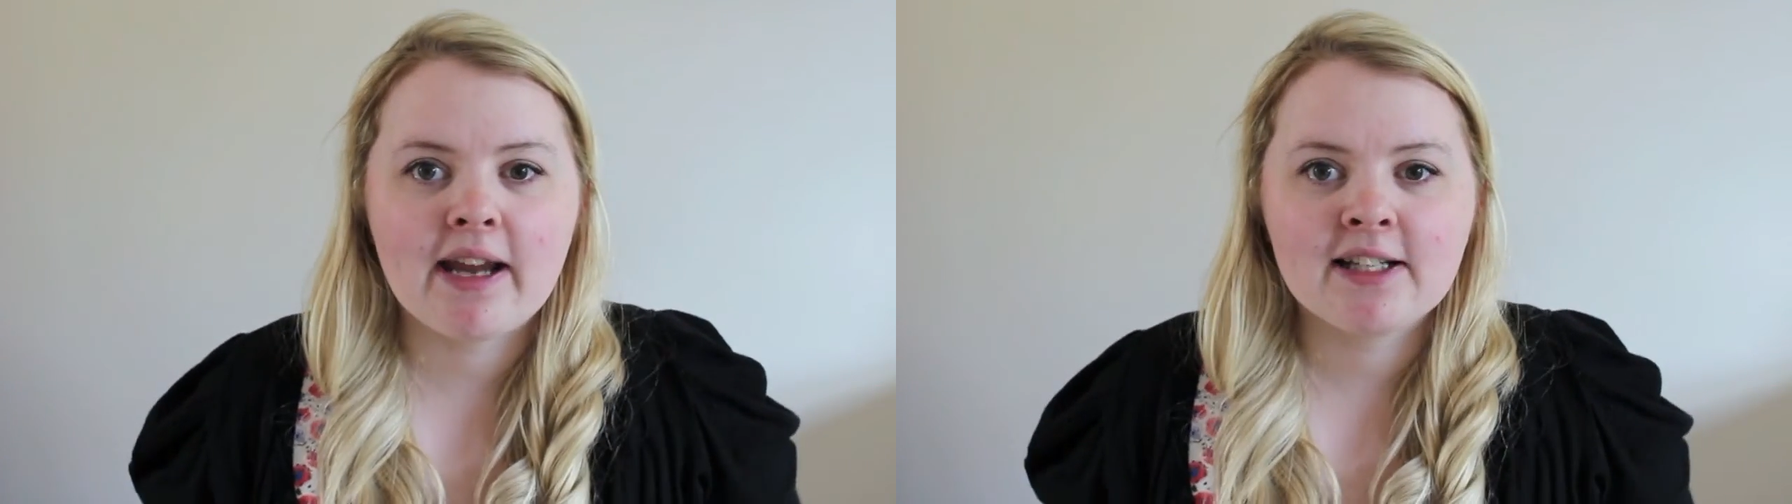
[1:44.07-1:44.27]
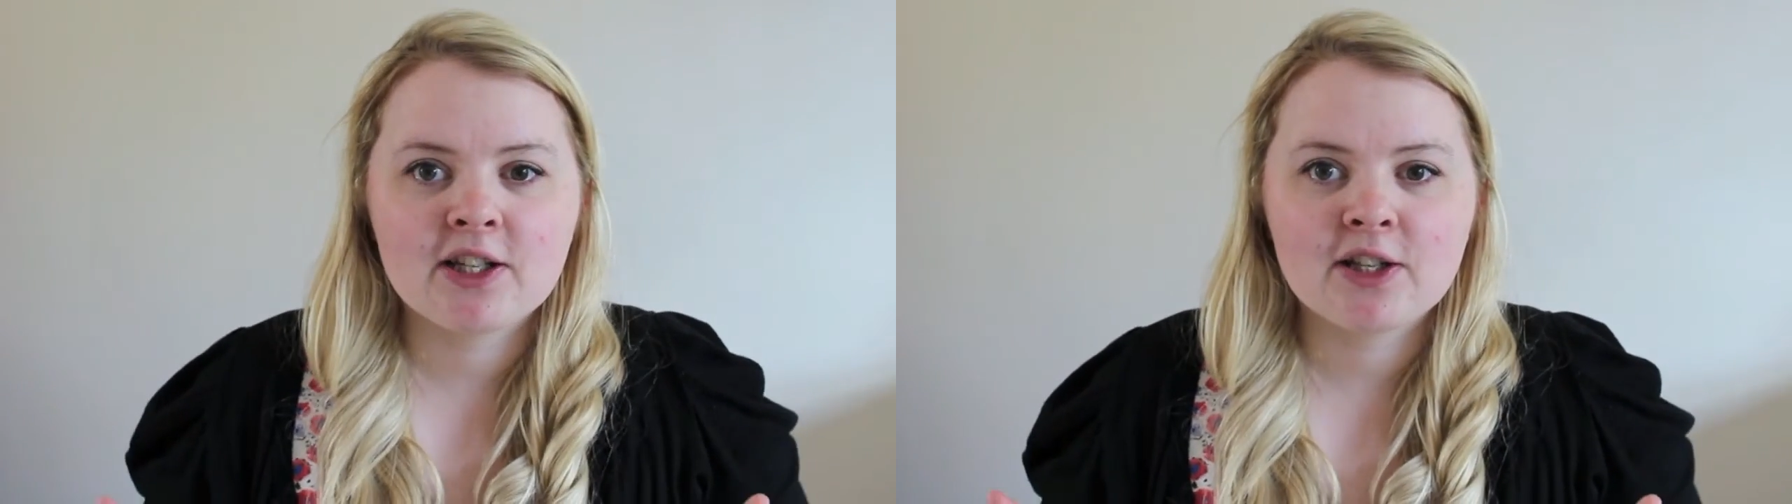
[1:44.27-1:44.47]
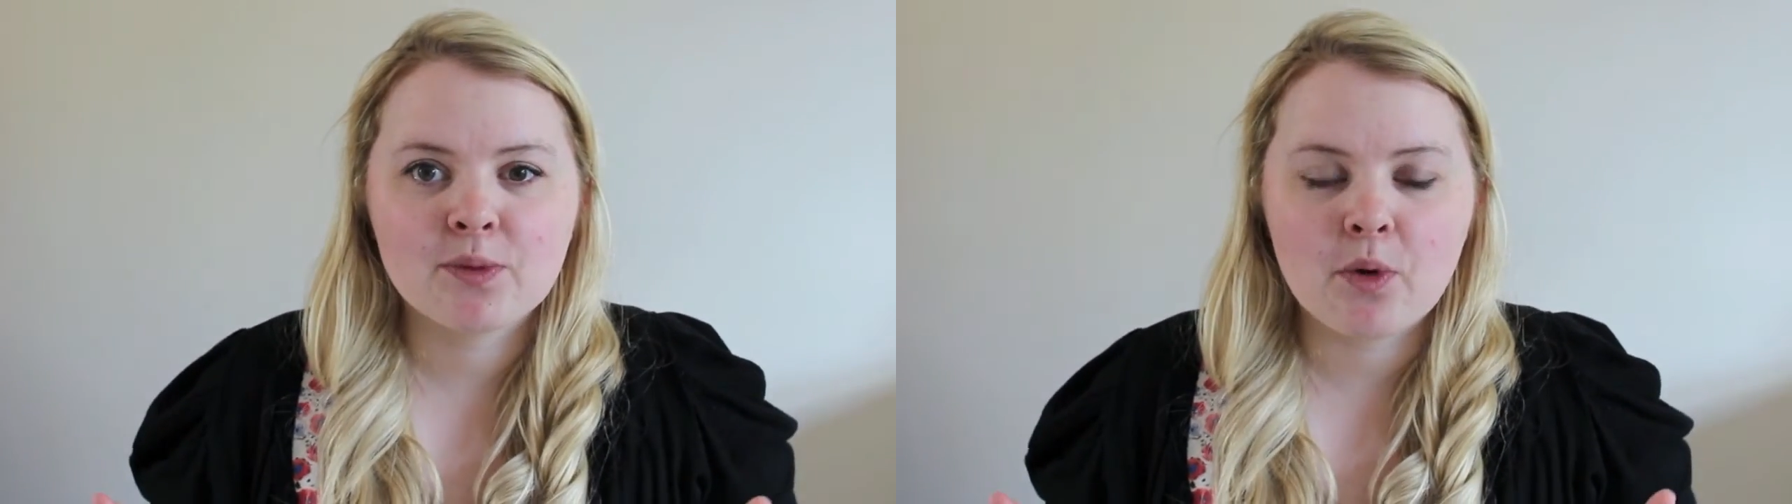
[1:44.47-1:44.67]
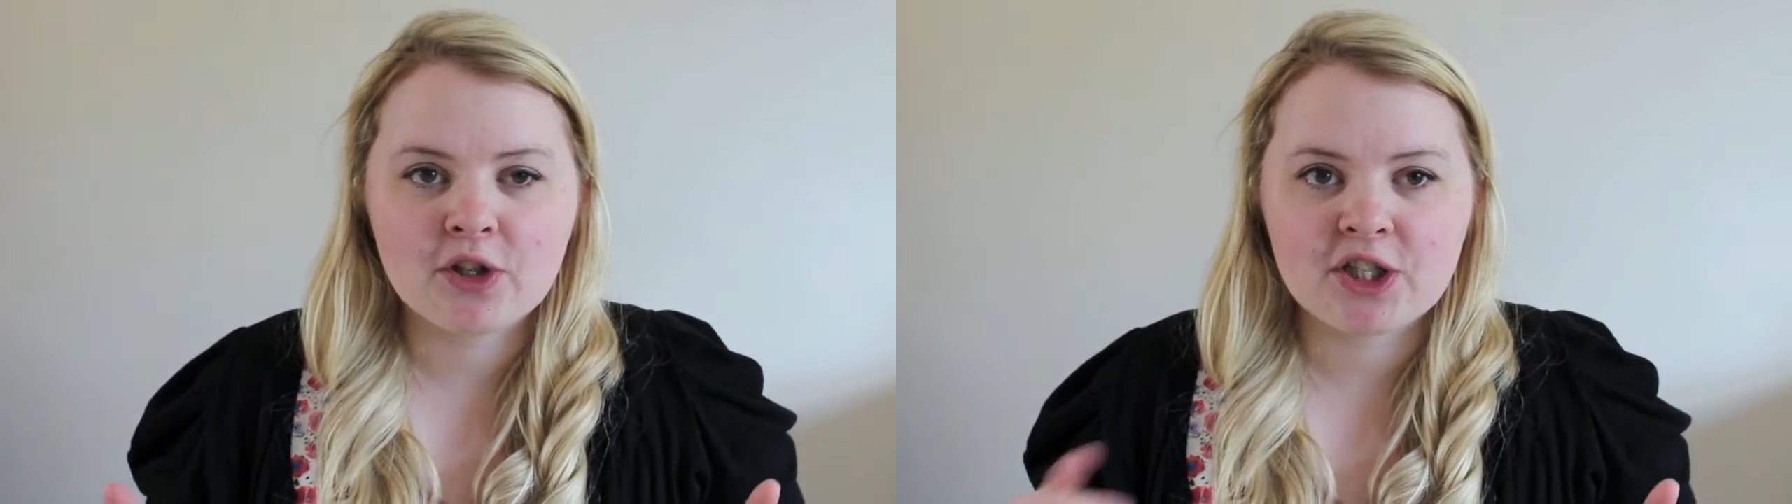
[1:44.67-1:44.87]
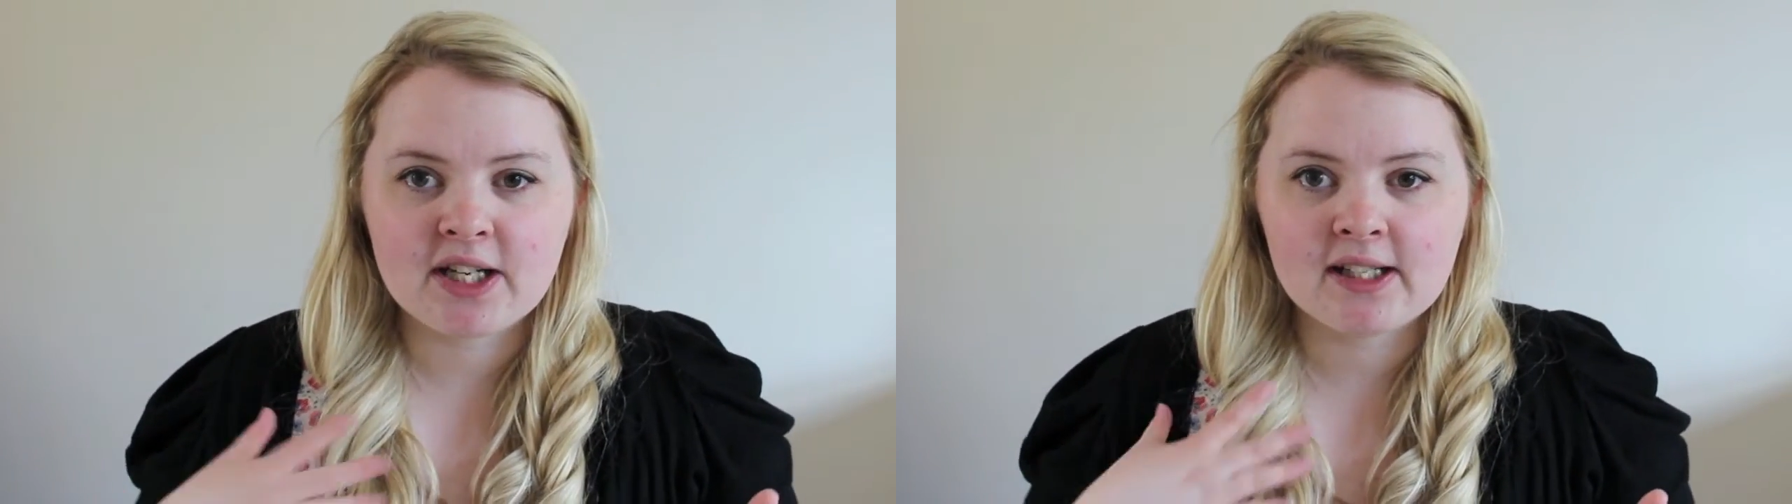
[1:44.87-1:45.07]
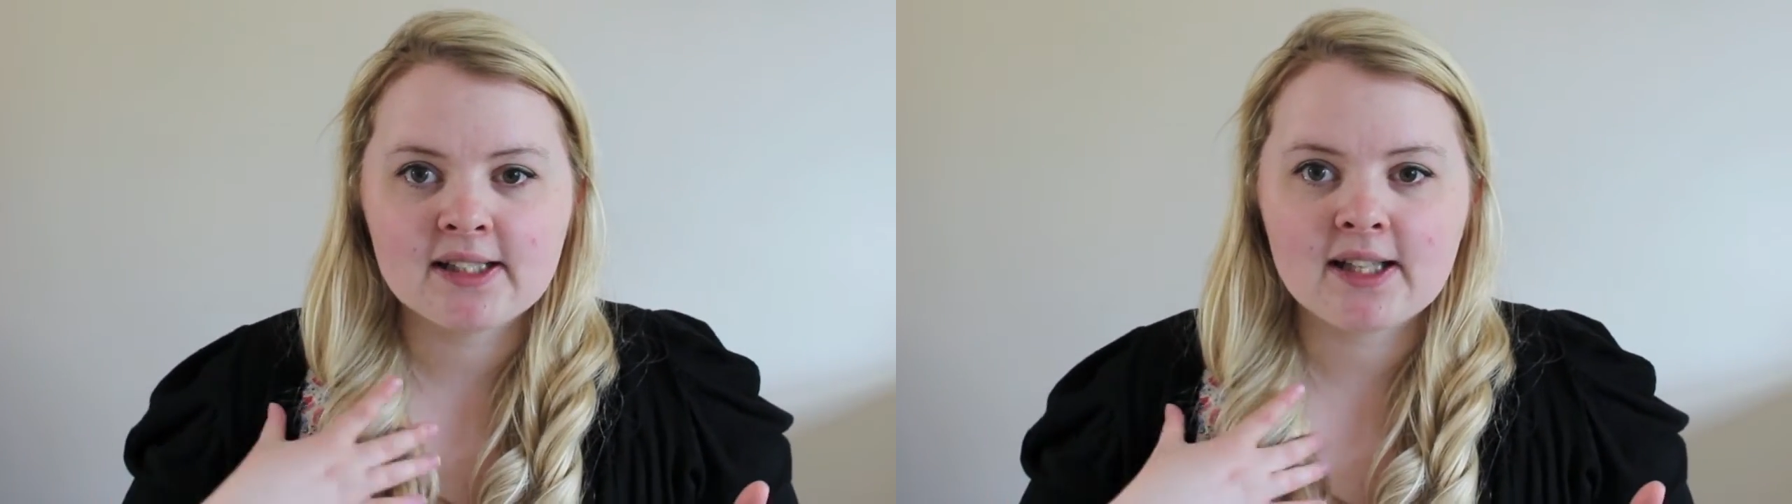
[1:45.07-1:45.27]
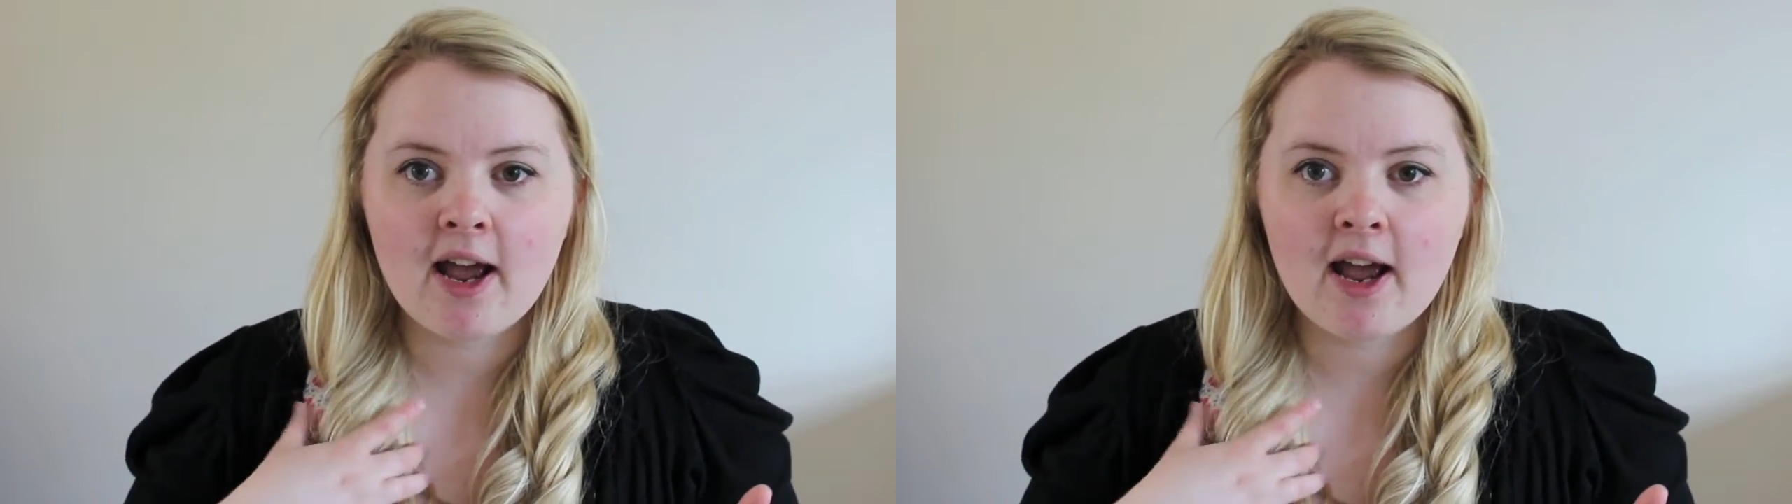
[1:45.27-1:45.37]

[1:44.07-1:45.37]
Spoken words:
into the swatches.